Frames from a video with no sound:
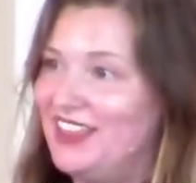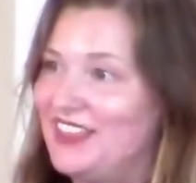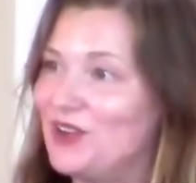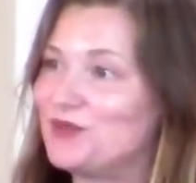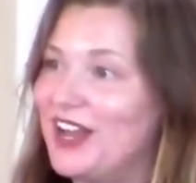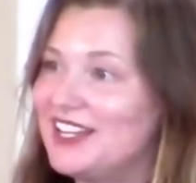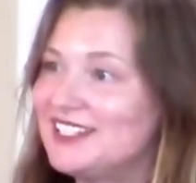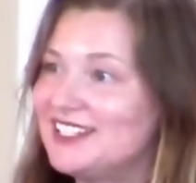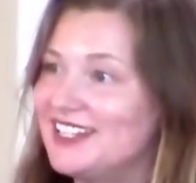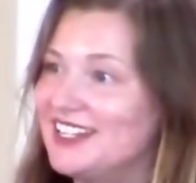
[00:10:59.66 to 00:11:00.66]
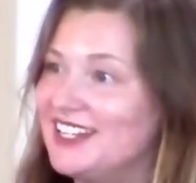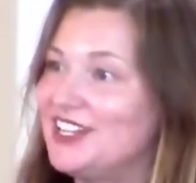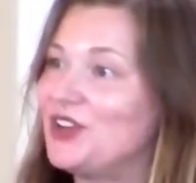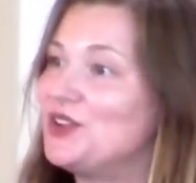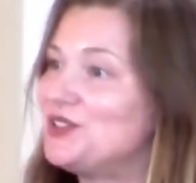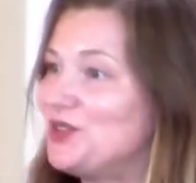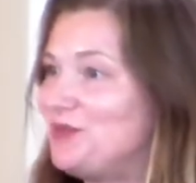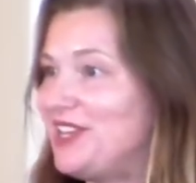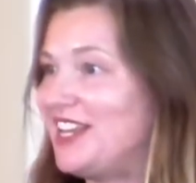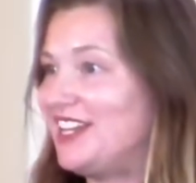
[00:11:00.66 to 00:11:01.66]
that rest can also
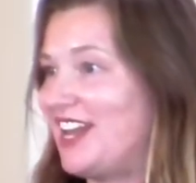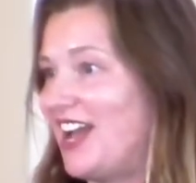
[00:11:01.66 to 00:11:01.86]
be an